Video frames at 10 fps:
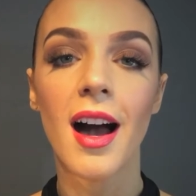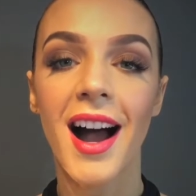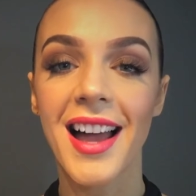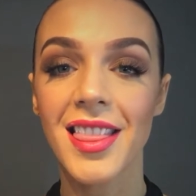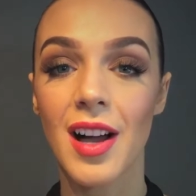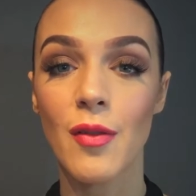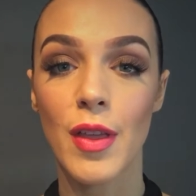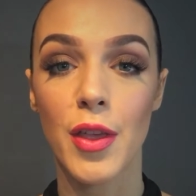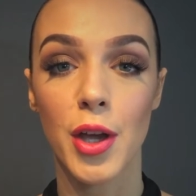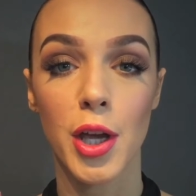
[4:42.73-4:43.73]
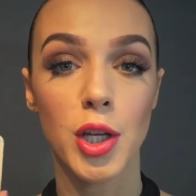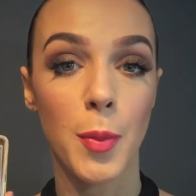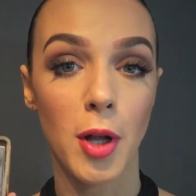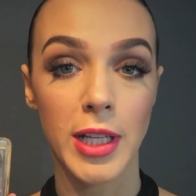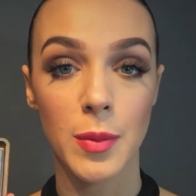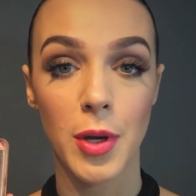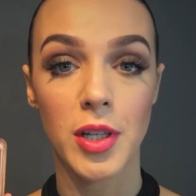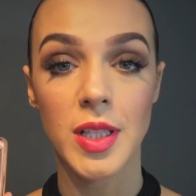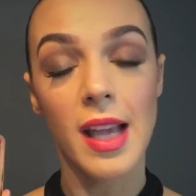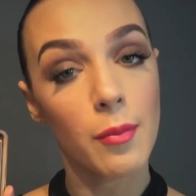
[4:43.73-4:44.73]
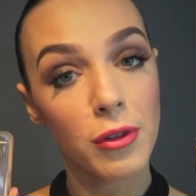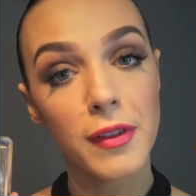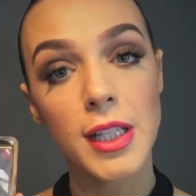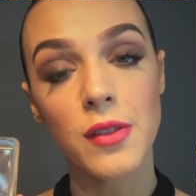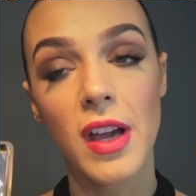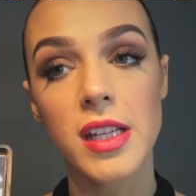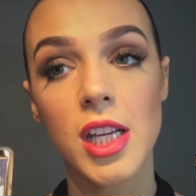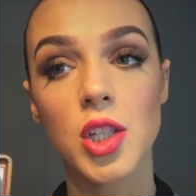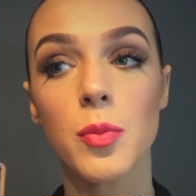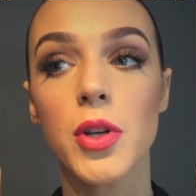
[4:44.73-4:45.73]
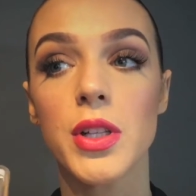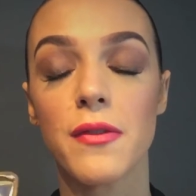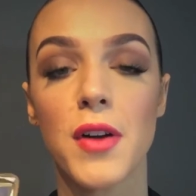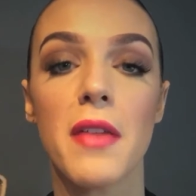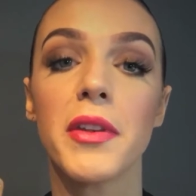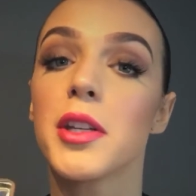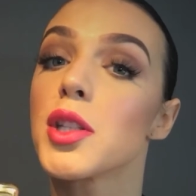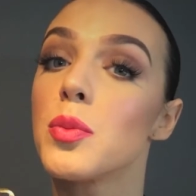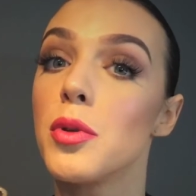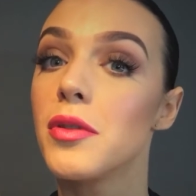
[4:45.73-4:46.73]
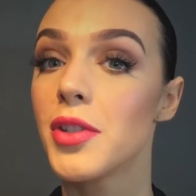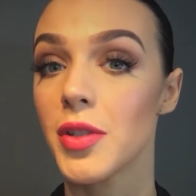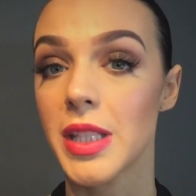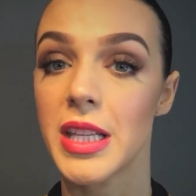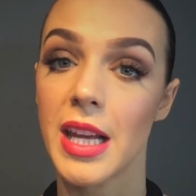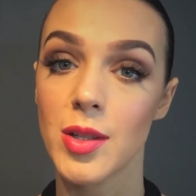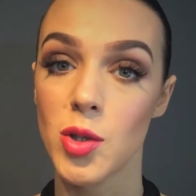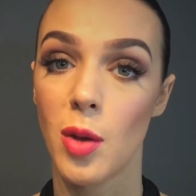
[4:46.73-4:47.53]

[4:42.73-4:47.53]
I love the Napoleon Purtis Camera Finish Foundation because I find that it smooths your skin out so